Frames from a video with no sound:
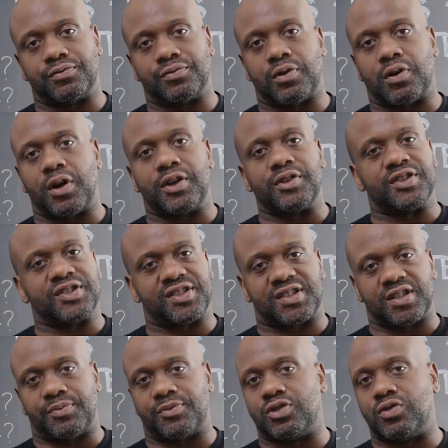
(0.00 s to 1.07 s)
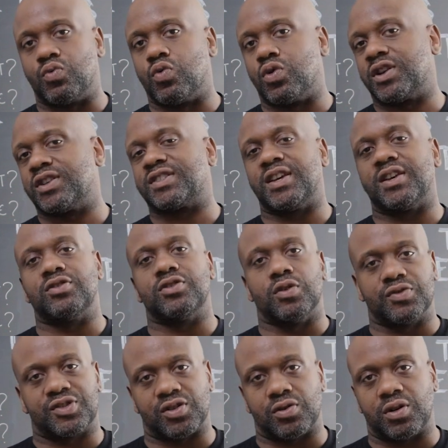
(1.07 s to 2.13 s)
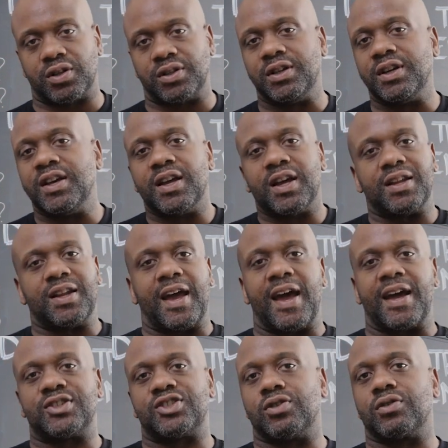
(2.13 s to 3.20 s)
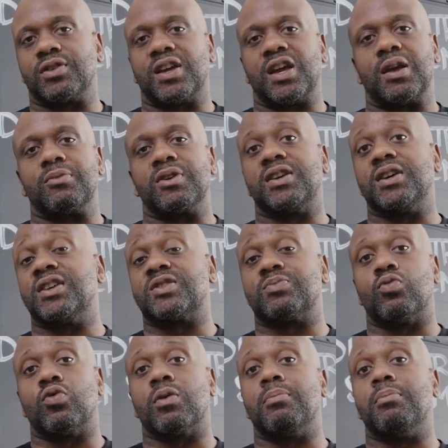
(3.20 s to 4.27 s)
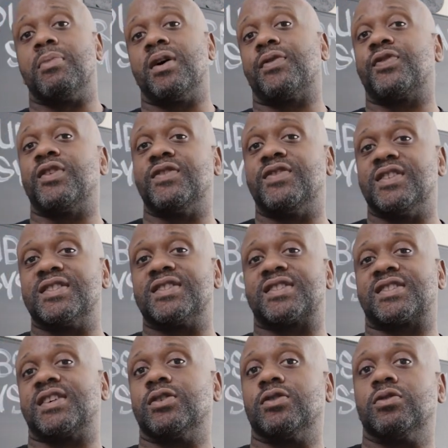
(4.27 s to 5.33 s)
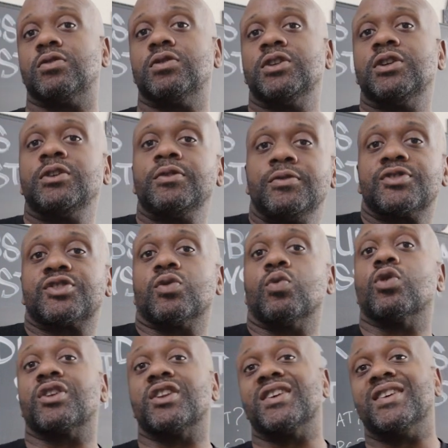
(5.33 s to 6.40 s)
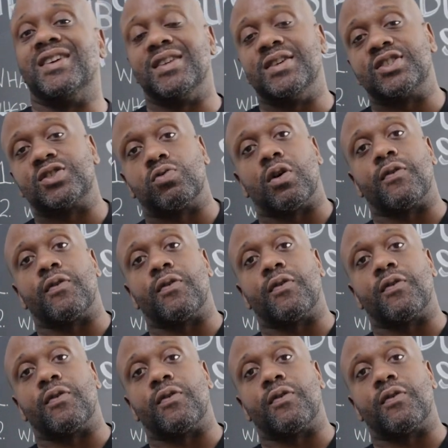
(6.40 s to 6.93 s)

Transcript: All right, this is something you want to take notes on and add to your game. Again, it's more method than skill. So we're going to get into our